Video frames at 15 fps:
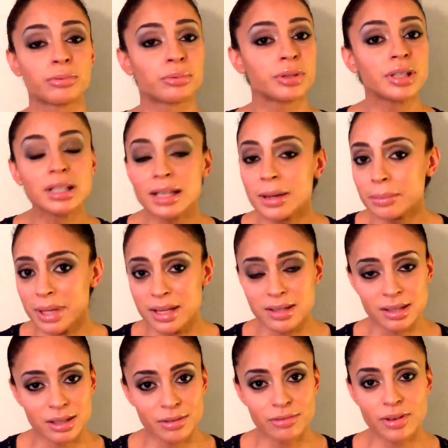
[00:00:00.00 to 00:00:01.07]
Really
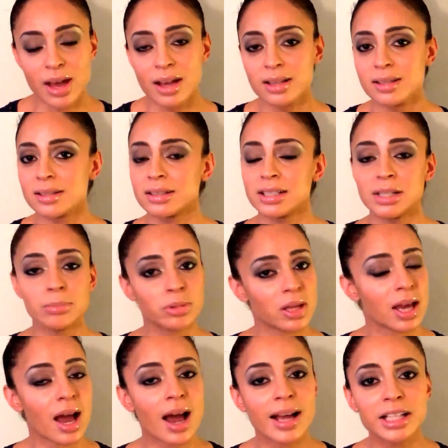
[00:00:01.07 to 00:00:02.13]
amazing effects,
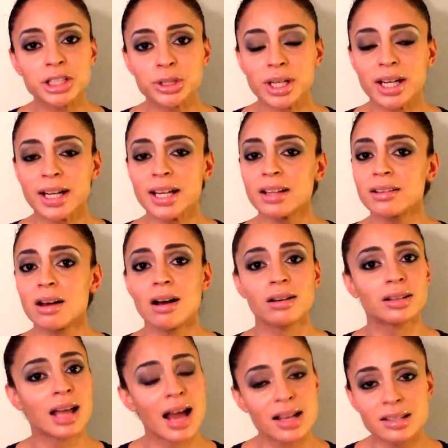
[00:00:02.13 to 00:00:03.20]
deeply hydrating, long
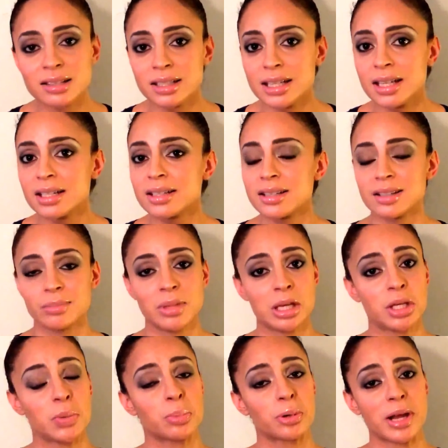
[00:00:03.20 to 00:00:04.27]
lasting, doesn't
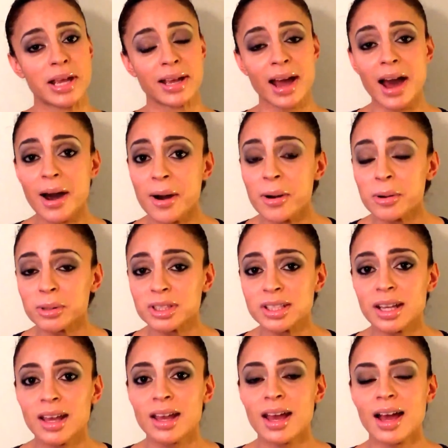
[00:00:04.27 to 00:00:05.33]
make you break out,
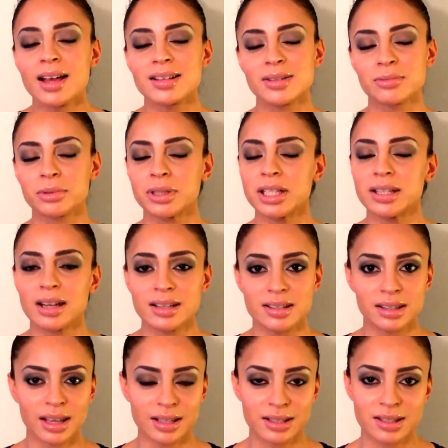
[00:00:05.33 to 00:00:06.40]
has a really nice
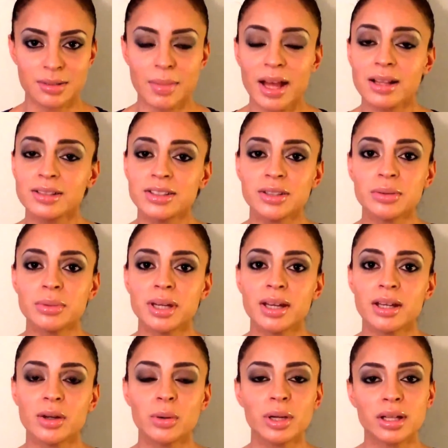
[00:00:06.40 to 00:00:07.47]
light smell to
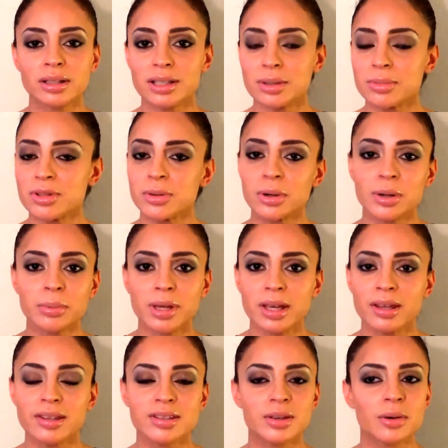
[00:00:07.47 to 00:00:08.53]
it, quickly
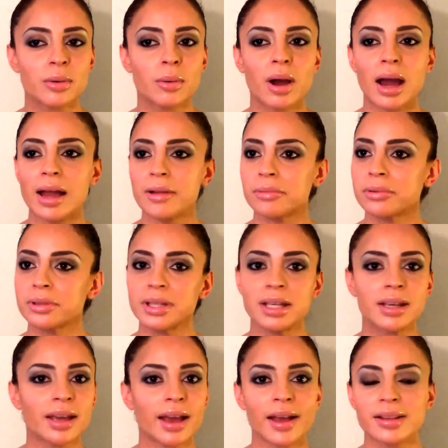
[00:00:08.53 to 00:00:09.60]
absorbing. So I
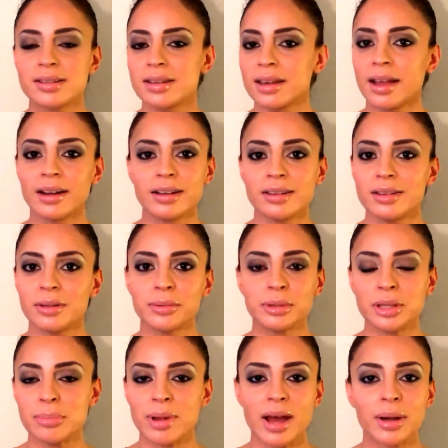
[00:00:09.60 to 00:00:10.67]
really can't say anything
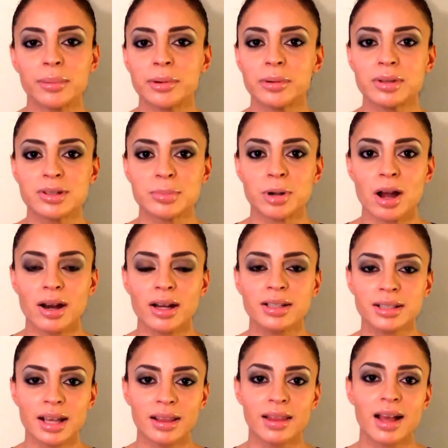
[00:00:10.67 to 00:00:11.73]
really bad about this
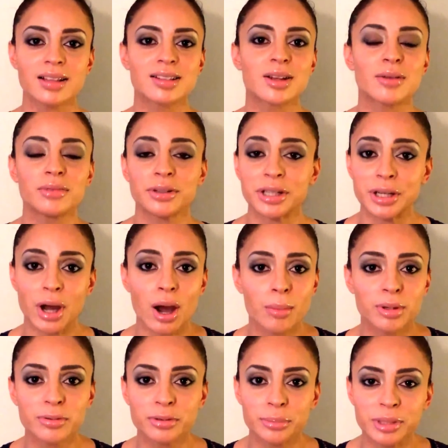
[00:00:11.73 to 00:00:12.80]
product, and that's not very
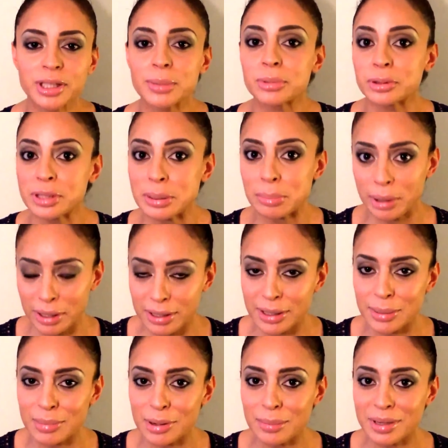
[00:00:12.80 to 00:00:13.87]
common for me. I'm really
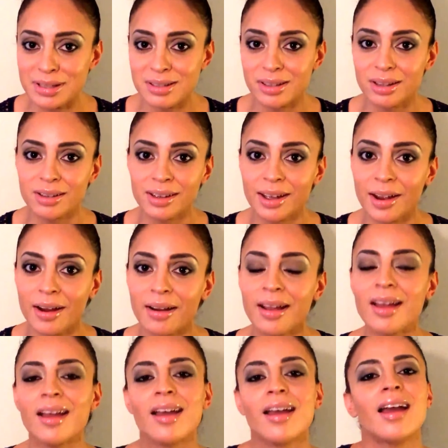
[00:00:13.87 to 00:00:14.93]
picky about my skincare,
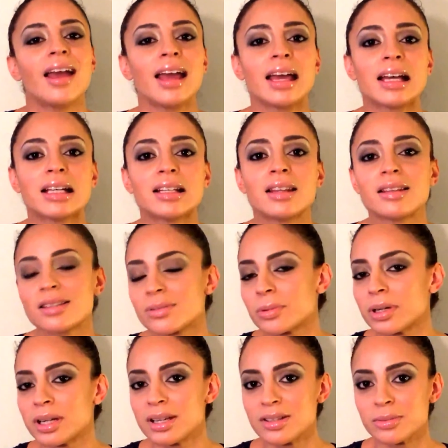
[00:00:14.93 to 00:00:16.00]
and this
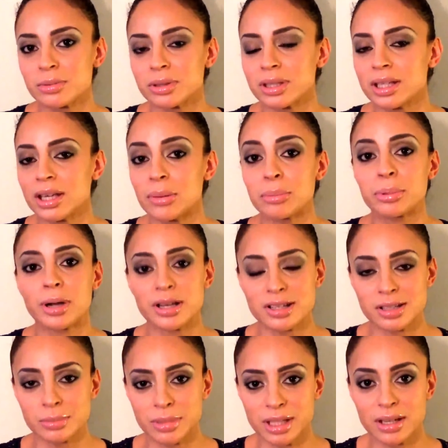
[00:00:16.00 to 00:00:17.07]
one has really
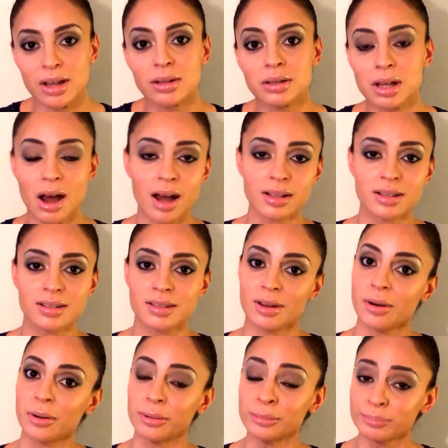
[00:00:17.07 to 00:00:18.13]
impressed me a lot.
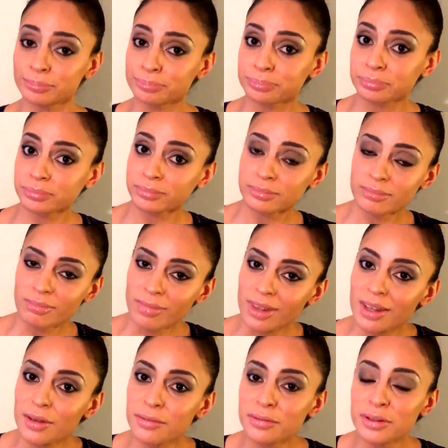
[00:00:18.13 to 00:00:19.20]
So
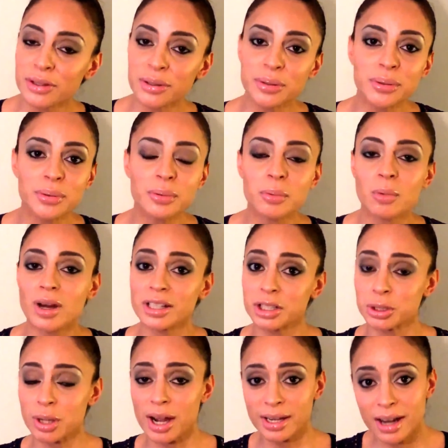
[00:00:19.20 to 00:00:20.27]
if you want to
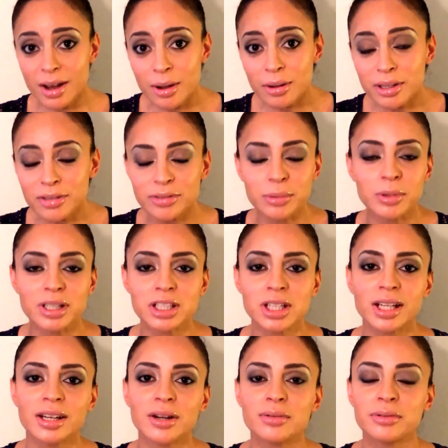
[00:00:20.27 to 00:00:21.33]
try it out, if you want to
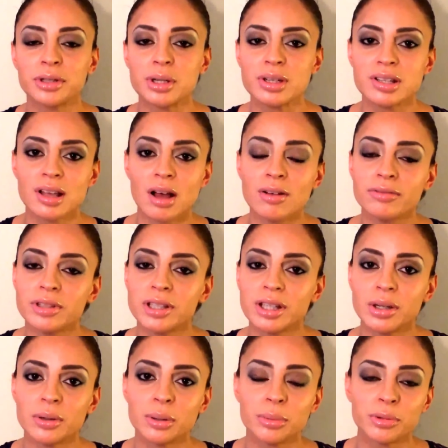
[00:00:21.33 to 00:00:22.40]
check it out for yourself, you can
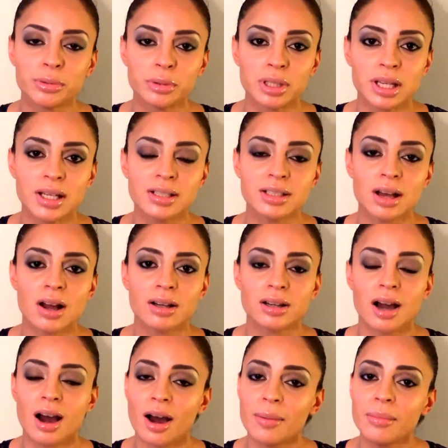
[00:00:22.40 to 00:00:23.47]
go to
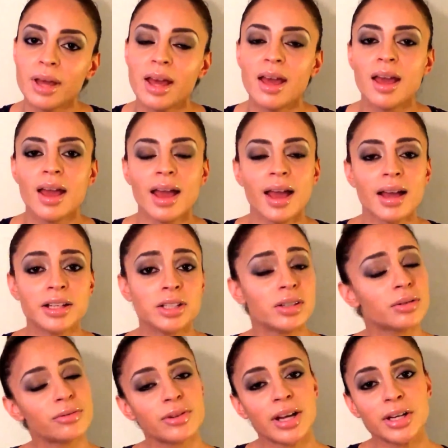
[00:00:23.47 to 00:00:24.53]
marula.com and you
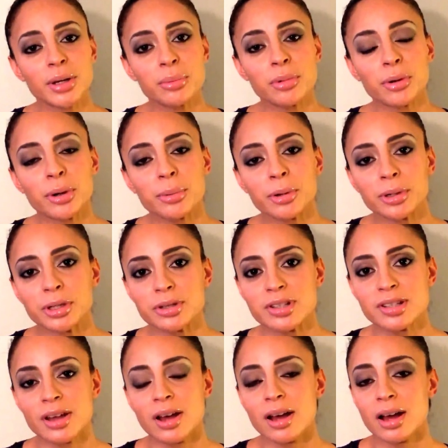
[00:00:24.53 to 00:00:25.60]
can find out more about
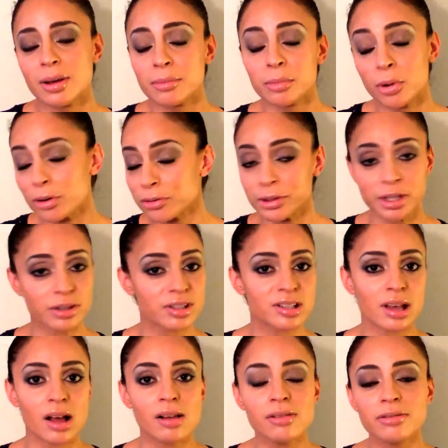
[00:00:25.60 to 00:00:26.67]
yourself, more for
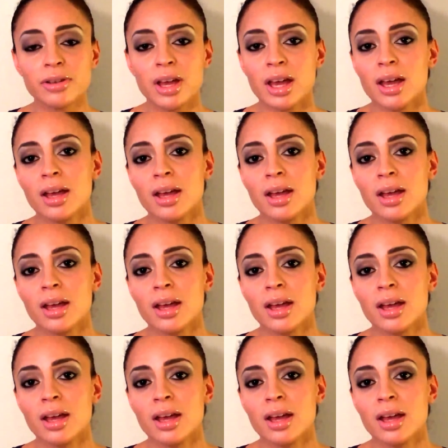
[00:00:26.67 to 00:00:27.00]
yourself.